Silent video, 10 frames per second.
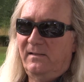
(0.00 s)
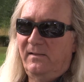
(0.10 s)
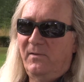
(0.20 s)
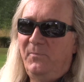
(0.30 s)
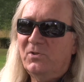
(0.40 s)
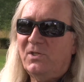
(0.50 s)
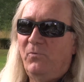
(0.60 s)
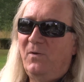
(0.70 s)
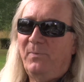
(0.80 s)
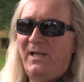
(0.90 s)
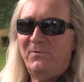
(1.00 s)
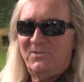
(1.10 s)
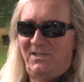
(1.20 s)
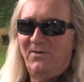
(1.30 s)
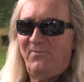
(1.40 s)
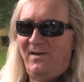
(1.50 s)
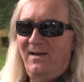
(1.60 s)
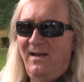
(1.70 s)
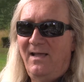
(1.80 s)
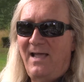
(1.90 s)
the music we play was different.
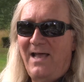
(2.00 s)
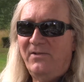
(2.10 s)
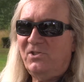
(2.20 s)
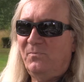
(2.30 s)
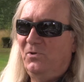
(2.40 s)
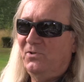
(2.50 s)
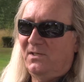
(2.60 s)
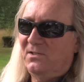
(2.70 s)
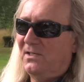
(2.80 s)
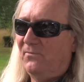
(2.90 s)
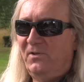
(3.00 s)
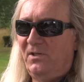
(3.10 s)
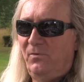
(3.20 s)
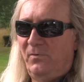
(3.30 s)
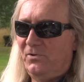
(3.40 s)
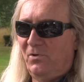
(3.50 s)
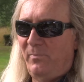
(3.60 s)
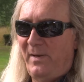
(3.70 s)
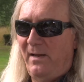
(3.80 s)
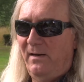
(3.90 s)
Alice's music is different than the original
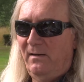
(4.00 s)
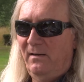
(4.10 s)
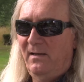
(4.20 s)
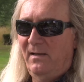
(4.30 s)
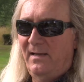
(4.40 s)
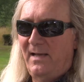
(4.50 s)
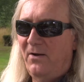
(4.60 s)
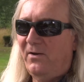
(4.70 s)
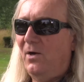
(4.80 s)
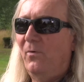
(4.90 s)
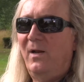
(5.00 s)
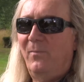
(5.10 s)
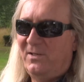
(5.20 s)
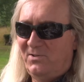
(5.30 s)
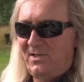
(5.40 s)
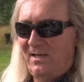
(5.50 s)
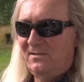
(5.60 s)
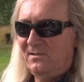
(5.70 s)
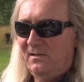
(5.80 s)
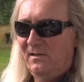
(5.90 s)
band. I don't care what anybody
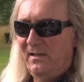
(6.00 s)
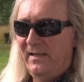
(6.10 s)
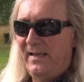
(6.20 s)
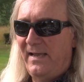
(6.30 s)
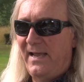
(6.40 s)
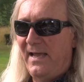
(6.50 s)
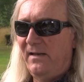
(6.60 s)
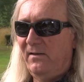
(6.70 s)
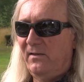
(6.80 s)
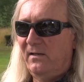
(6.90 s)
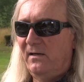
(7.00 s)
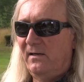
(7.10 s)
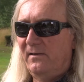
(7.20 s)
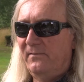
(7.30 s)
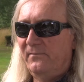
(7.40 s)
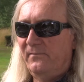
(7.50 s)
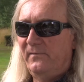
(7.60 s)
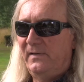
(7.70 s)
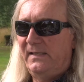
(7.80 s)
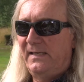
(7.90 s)
says. And
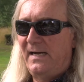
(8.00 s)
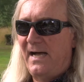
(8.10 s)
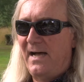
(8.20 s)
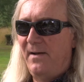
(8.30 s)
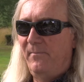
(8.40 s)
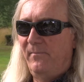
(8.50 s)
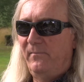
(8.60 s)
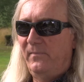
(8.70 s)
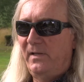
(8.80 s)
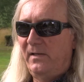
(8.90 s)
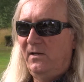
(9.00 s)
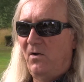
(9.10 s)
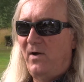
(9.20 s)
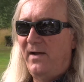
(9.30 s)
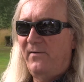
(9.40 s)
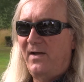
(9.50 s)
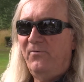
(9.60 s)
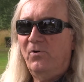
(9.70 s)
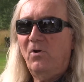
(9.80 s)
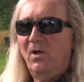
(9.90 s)
I've
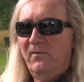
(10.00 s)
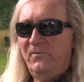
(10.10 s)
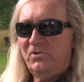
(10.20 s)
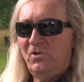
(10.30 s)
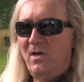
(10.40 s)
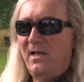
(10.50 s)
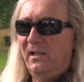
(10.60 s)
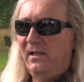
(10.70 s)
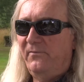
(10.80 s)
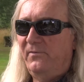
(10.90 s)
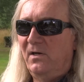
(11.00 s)
heard all of his songs. I love,